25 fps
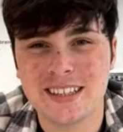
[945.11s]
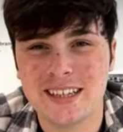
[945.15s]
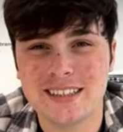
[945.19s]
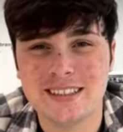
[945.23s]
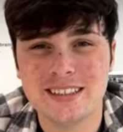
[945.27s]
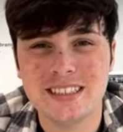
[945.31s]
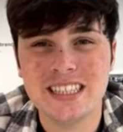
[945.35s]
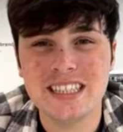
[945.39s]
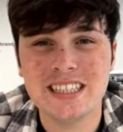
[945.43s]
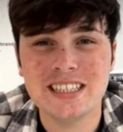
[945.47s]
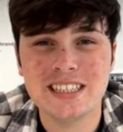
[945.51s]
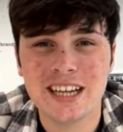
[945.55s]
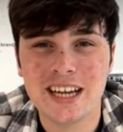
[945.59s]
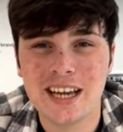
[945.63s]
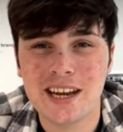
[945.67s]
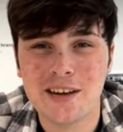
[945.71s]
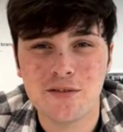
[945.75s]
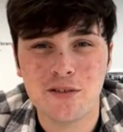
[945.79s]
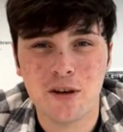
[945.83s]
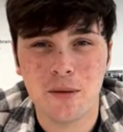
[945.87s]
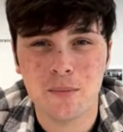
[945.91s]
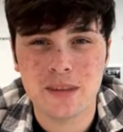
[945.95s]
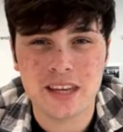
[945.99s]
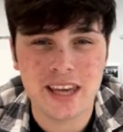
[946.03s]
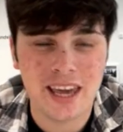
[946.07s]
I DJ'd
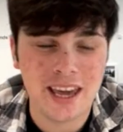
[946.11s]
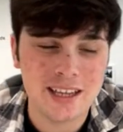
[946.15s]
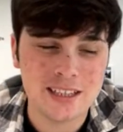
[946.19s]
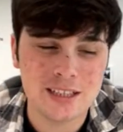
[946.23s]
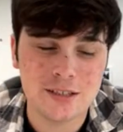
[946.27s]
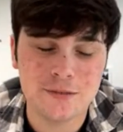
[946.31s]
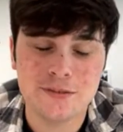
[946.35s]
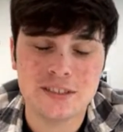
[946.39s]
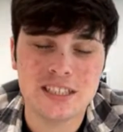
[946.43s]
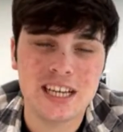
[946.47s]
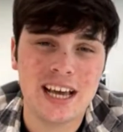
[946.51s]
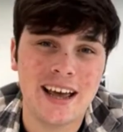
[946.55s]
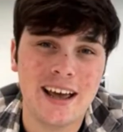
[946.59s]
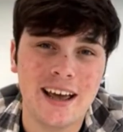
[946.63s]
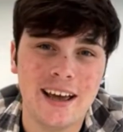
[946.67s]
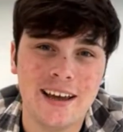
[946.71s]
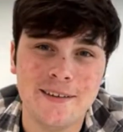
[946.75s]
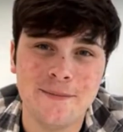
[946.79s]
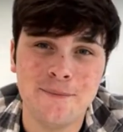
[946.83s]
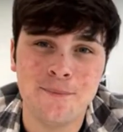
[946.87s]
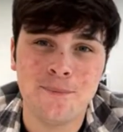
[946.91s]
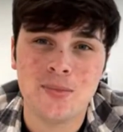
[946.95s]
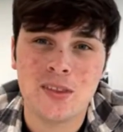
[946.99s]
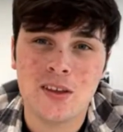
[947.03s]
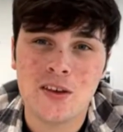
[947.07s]
from the age of
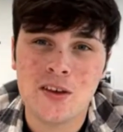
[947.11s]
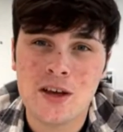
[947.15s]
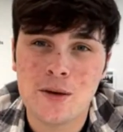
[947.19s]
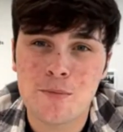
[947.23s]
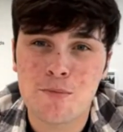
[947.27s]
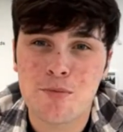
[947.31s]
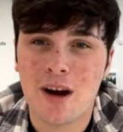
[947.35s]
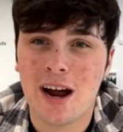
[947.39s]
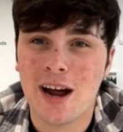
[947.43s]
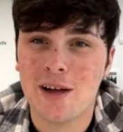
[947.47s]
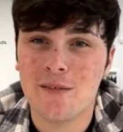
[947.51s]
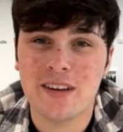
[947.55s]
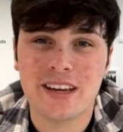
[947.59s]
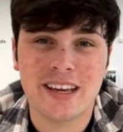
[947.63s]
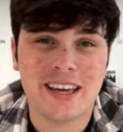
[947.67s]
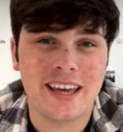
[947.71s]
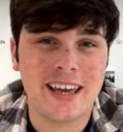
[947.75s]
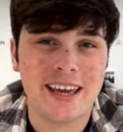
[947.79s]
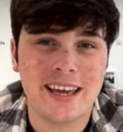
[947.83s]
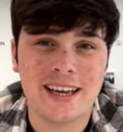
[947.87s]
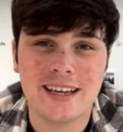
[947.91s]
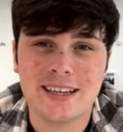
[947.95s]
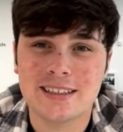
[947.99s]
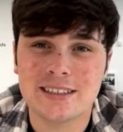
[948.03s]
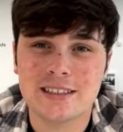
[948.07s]
10, private
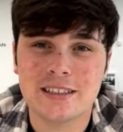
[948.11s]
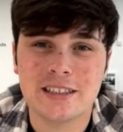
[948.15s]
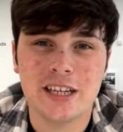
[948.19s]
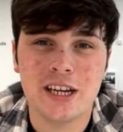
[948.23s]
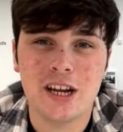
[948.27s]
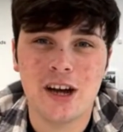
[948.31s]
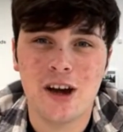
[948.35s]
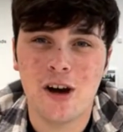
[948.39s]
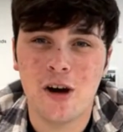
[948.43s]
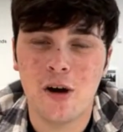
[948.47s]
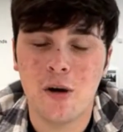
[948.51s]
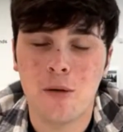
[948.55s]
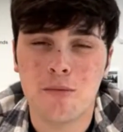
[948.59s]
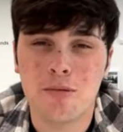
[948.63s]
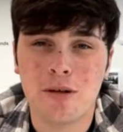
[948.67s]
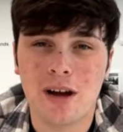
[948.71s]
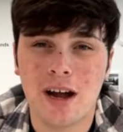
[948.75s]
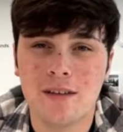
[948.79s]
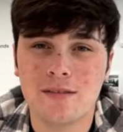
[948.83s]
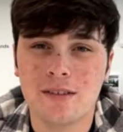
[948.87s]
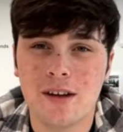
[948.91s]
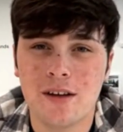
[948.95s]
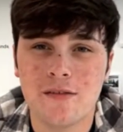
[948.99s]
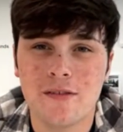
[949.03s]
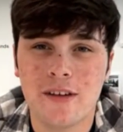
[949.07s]
gigs,
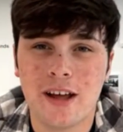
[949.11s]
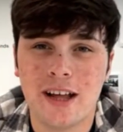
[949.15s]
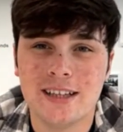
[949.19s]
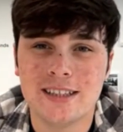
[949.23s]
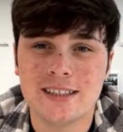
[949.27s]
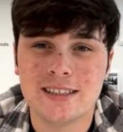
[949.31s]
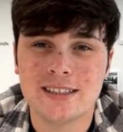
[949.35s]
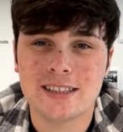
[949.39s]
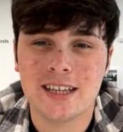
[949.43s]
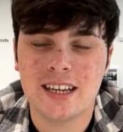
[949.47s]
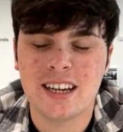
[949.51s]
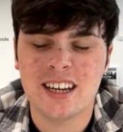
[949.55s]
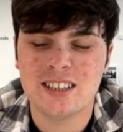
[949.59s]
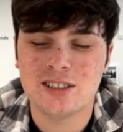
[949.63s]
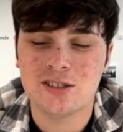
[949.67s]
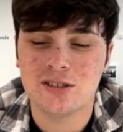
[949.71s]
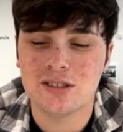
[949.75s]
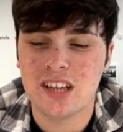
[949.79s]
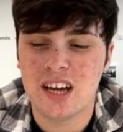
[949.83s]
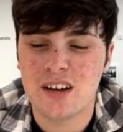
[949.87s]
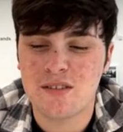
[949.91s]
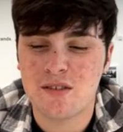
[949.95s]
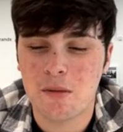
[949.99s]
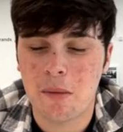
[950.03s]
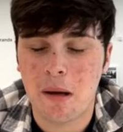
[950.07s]
private events, and I'd
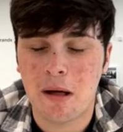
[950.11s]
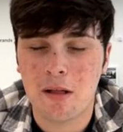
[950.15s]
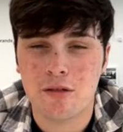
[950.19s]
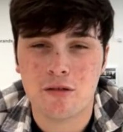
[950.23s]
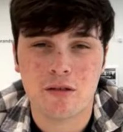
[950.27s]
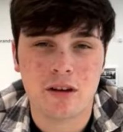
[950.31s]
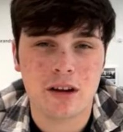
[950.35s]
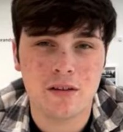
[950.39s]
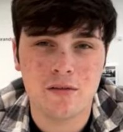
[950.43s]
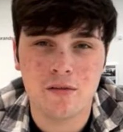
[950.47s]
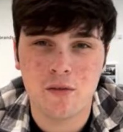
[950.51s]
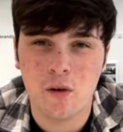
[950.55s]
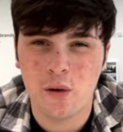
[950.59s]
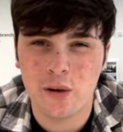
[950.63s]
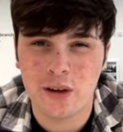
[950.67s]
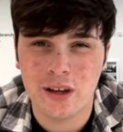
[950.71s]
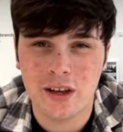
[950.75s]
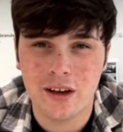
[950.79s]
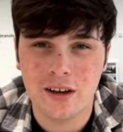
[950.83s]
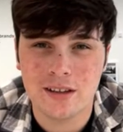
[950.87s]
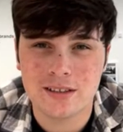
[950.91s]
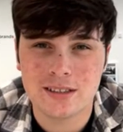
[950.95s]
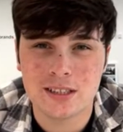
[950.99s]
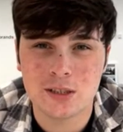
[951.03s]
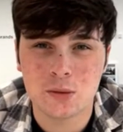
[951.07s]
done that for about 3 or 4
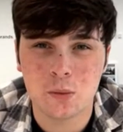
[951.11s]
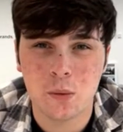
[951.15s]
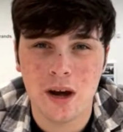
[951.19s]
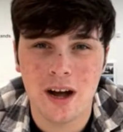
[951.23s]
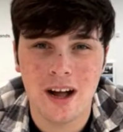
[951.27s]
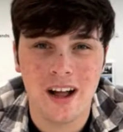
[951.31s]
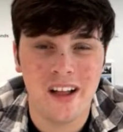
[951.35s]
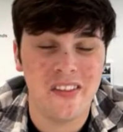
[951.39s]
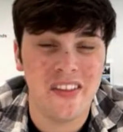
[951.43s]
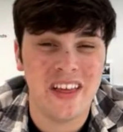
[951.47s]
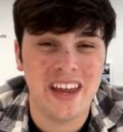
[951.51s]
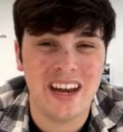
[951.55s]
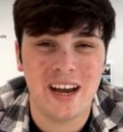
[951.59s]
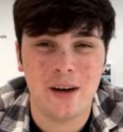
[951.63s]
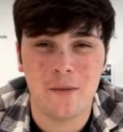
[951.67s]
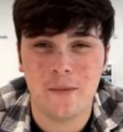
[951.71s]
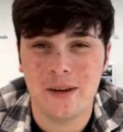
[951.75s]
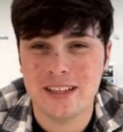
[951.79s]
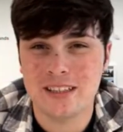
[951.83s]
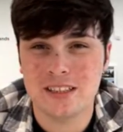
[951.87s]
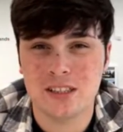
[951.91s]
years as well. Then I